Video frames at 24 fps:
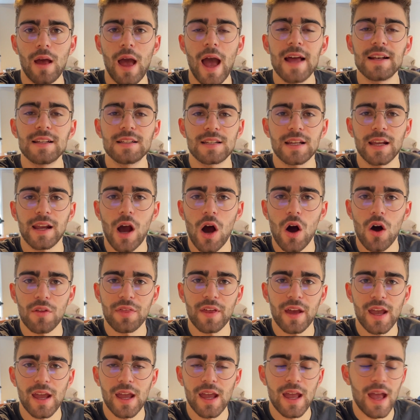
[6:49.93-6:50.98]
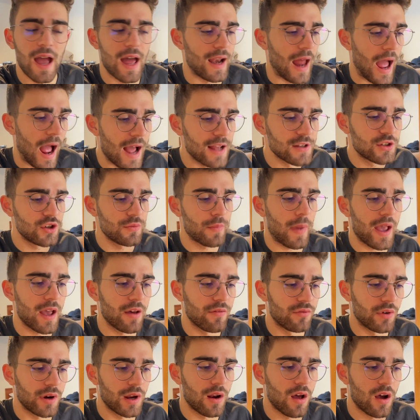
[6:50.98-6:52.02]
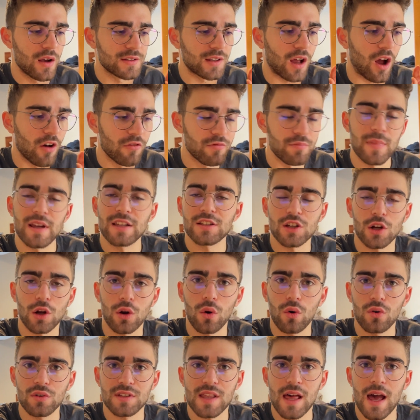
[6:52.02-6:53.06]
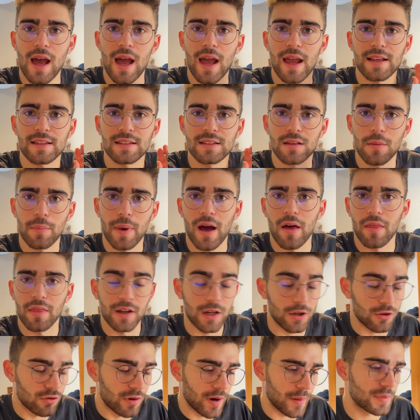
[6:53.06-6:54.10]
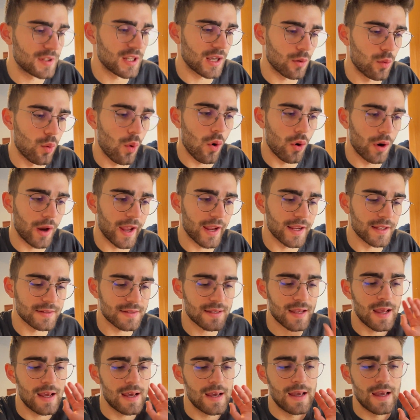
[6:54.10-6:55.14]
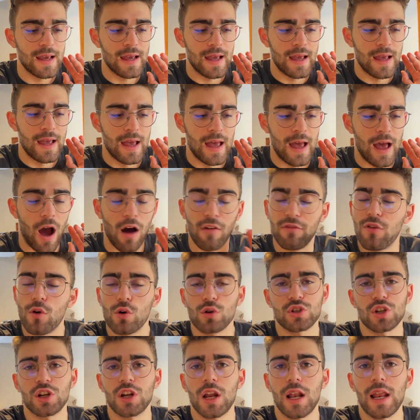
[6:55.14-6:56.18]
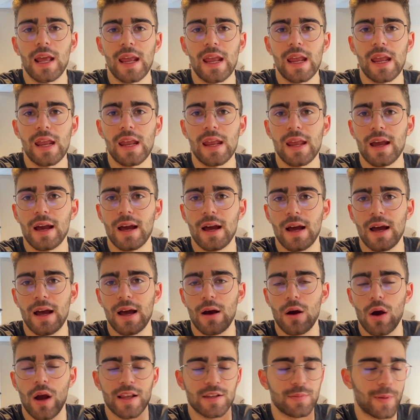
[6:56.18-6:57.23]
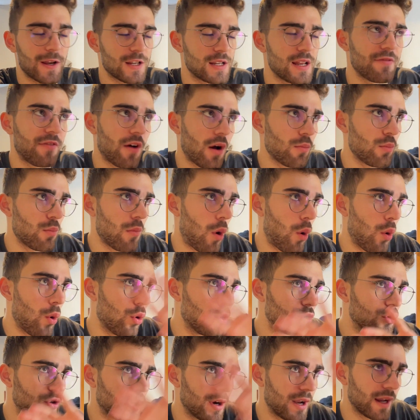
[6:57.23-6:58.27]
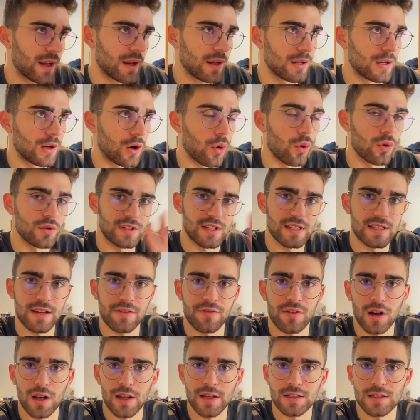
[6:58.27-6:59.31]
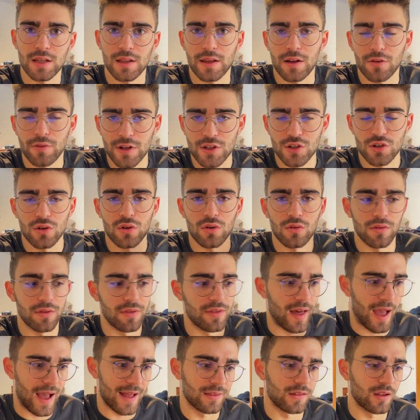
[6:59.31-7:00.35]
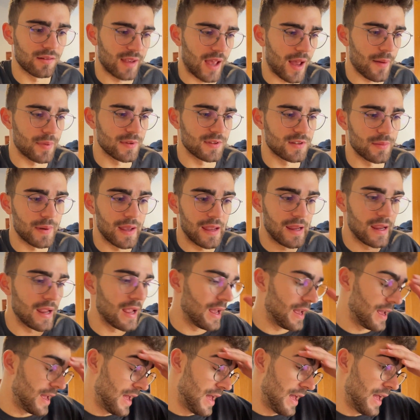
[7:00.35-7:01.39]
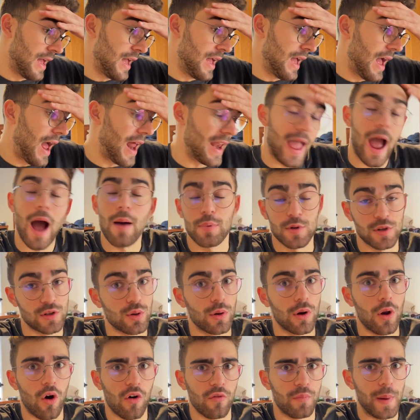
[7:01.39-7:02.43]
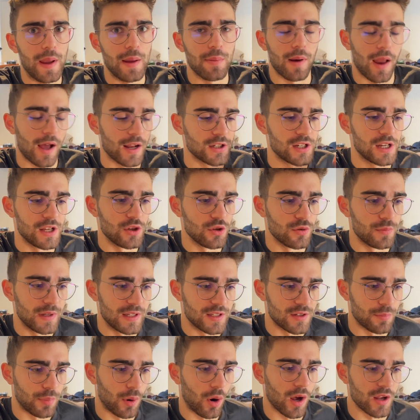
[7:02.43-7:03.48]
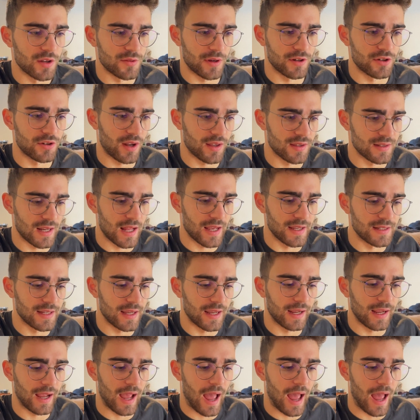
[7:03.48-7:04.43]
Editing Arthur here, and as you may have realised, I've missed a clause there. It's about the cryptic warnings. Unfortunately, especially if I'm ordering clauses differently to the original, that does happen to me. And it happens to a lot of people, actually. You'd be surprised when translating,